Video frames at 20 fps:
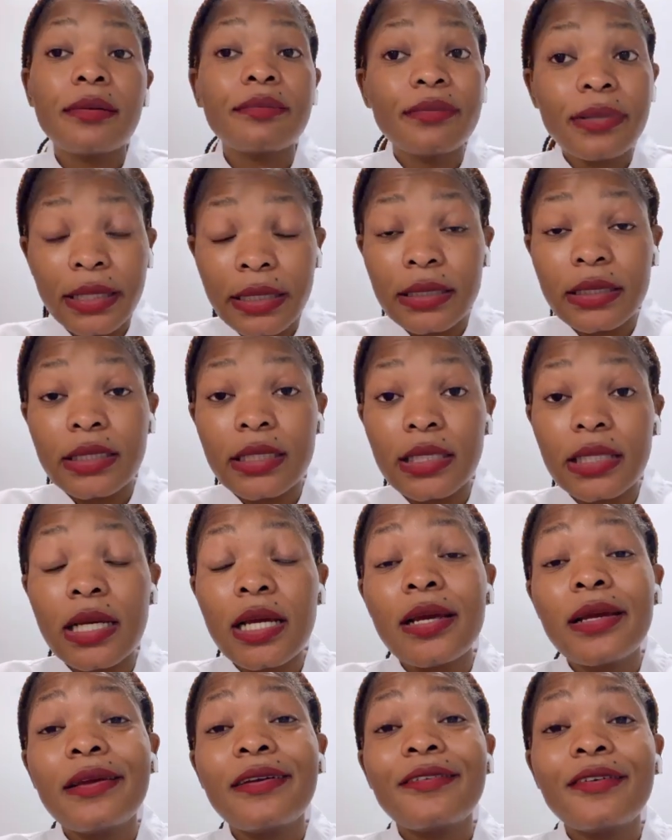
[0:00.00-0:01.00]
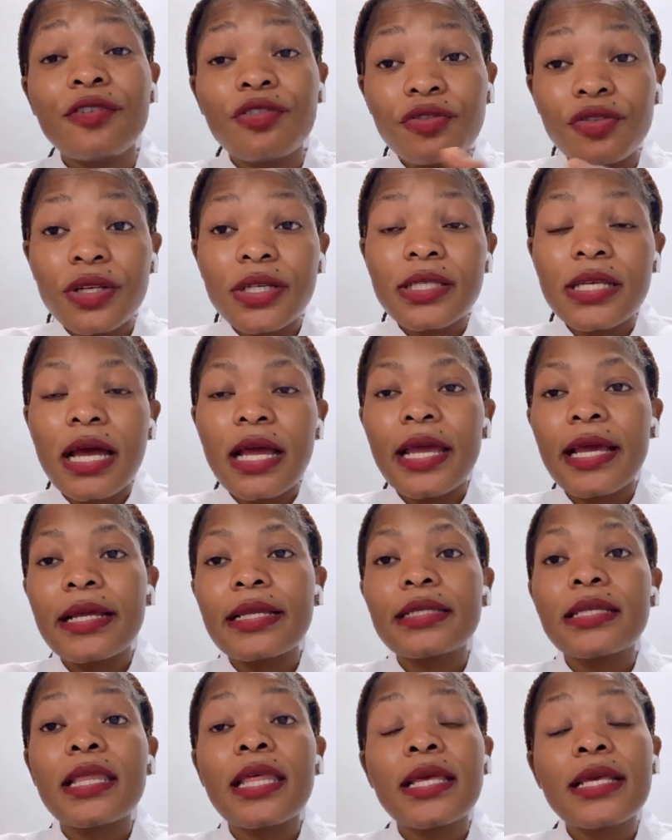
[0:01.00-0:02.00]
plenty. Grisa,
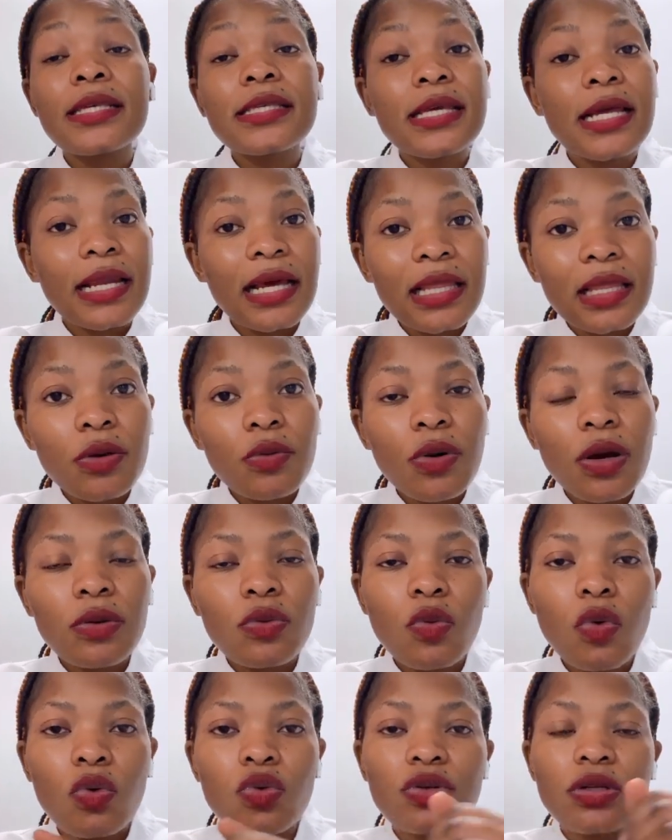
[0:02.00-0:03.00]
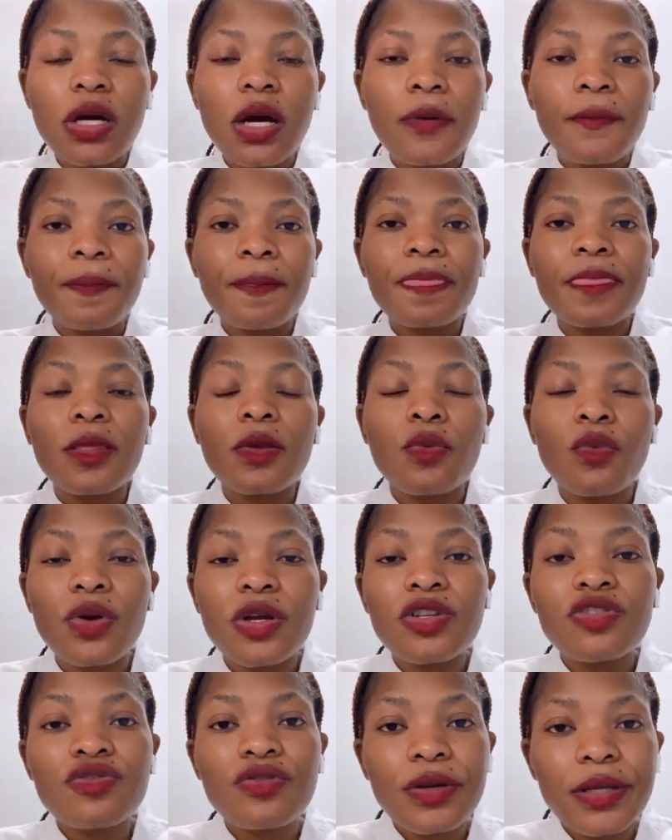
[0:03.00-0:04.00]
and there is another one called
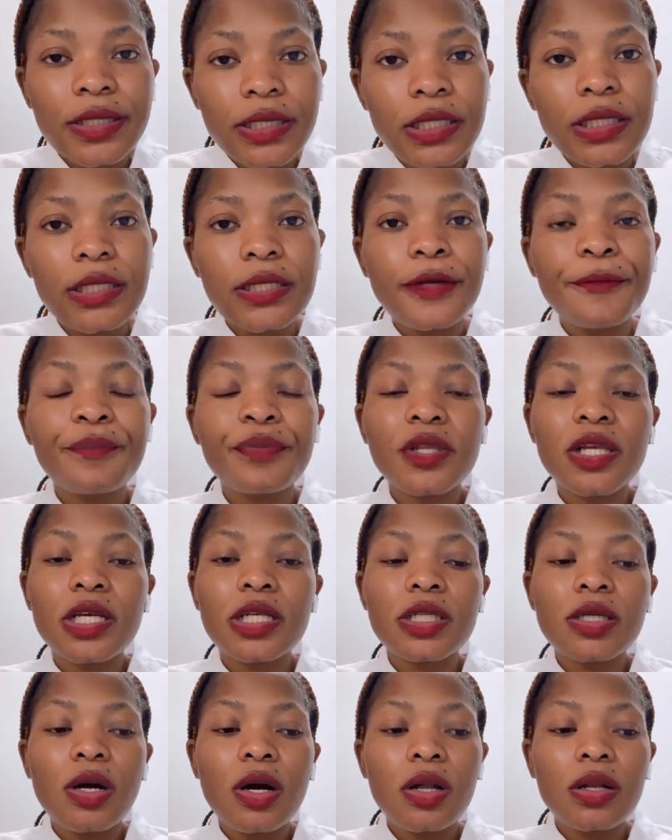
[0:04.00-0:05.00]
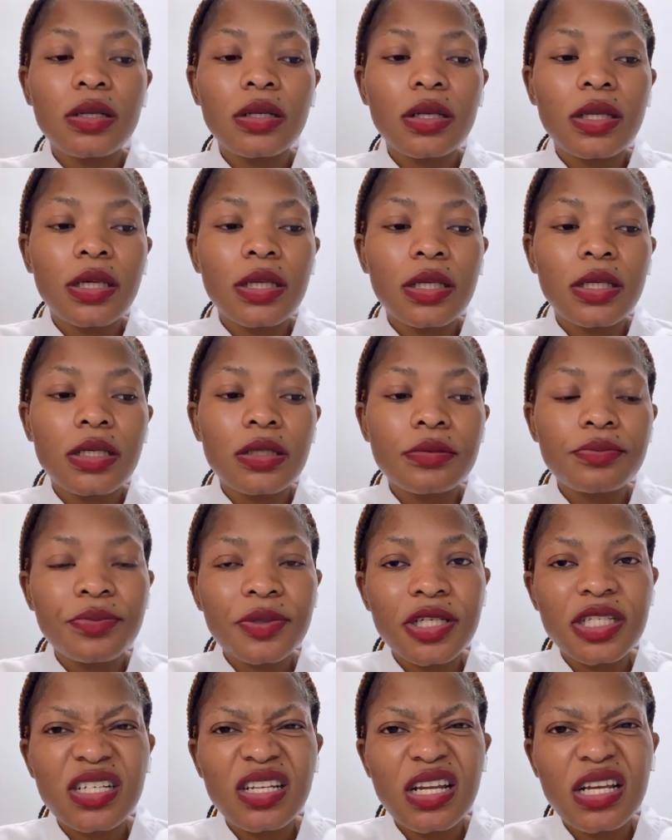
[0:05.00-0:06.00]
WaitReady. It only
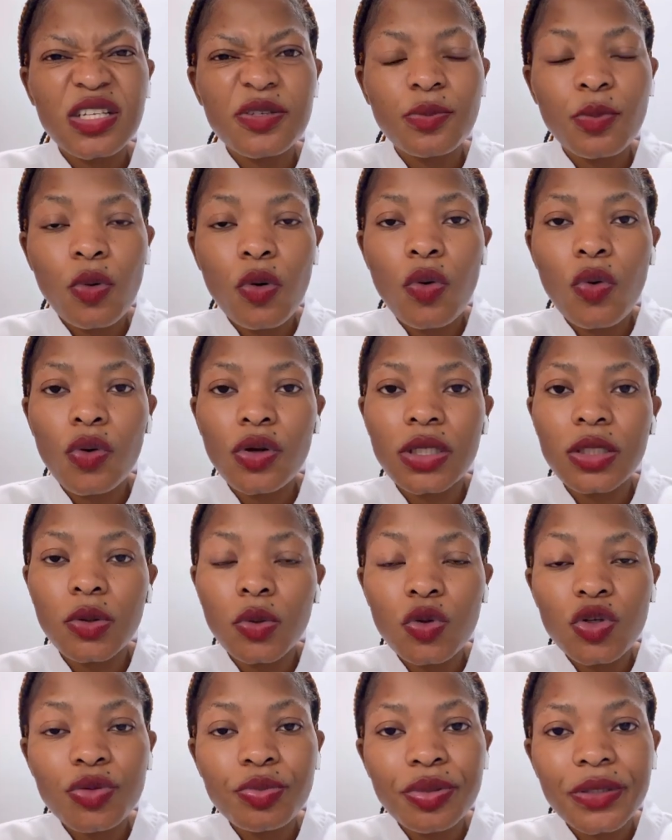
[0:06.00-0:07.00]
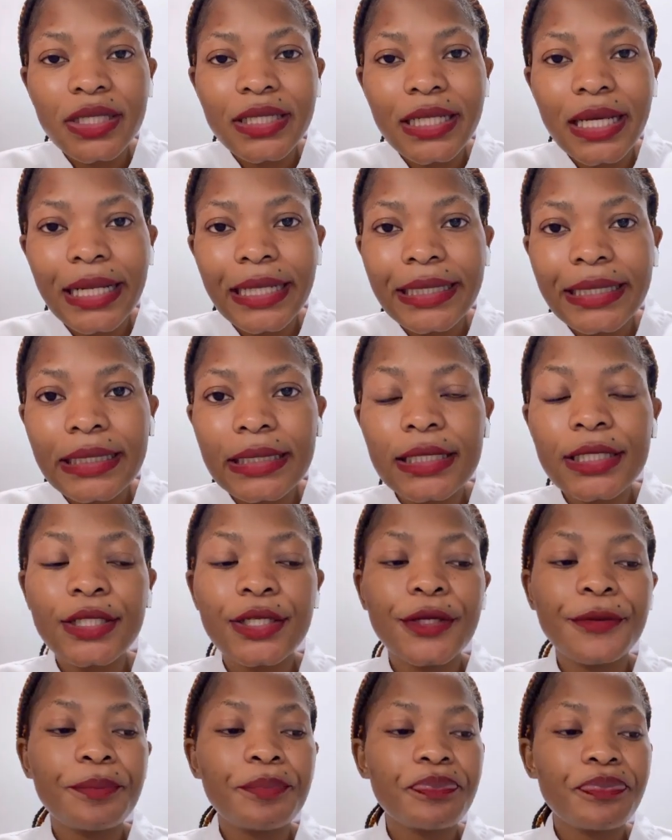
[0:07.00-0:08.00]
specializes more on
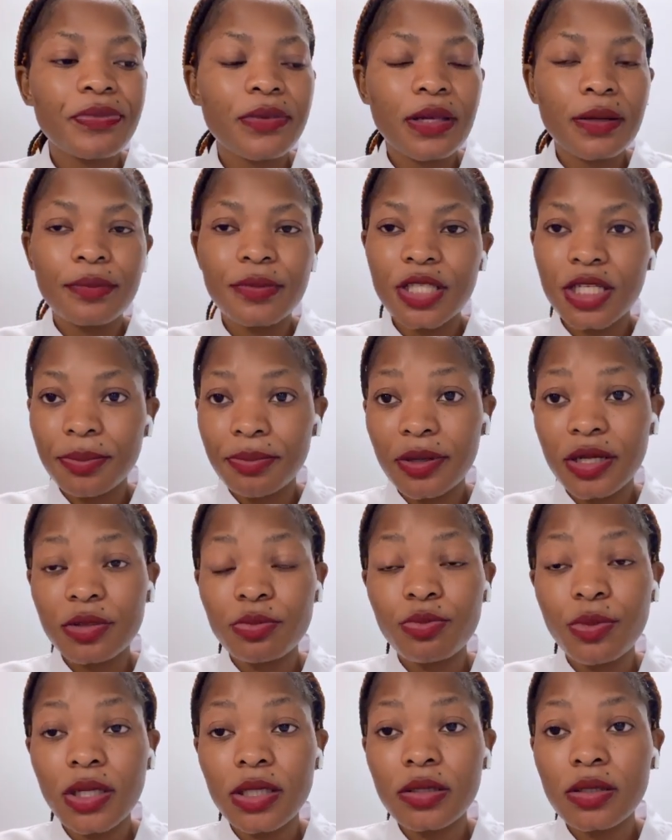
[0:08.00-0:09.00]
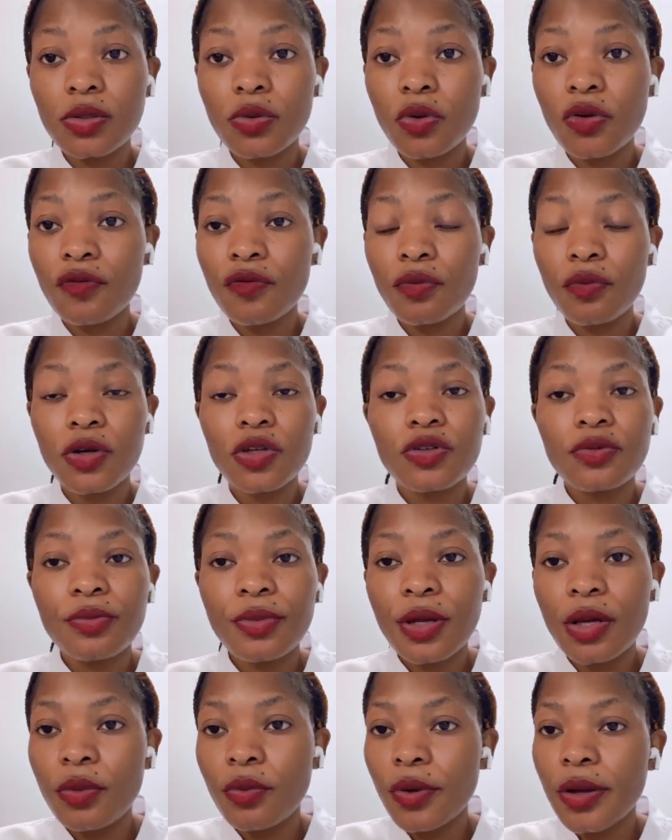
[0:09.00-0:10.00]
hospitality department. So if you want to
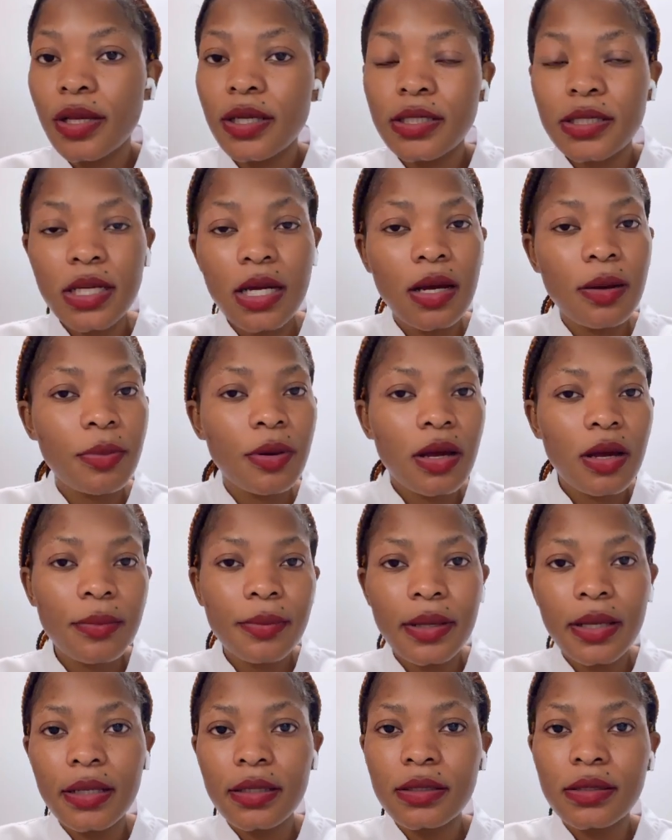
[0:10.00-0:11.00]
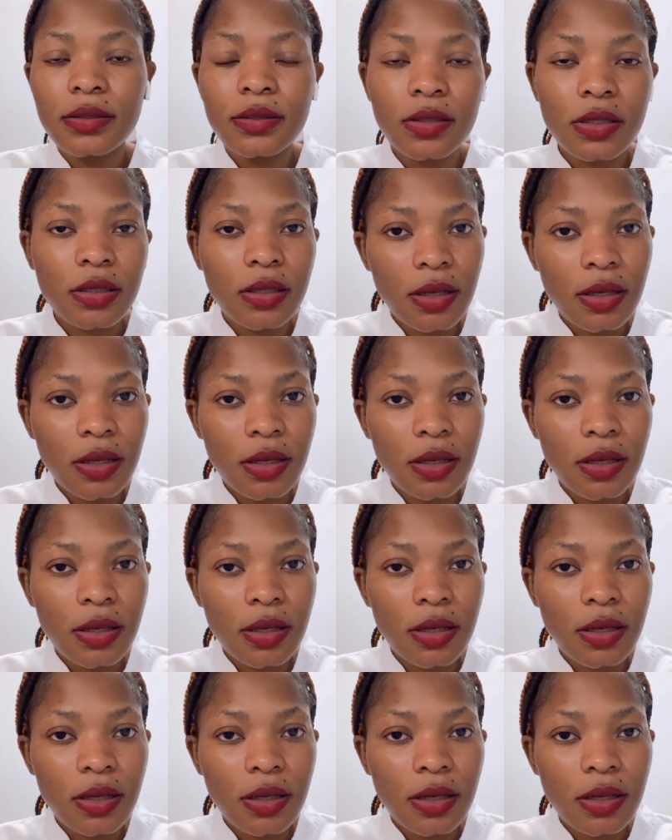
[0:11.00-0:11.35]
be a waiter, barman,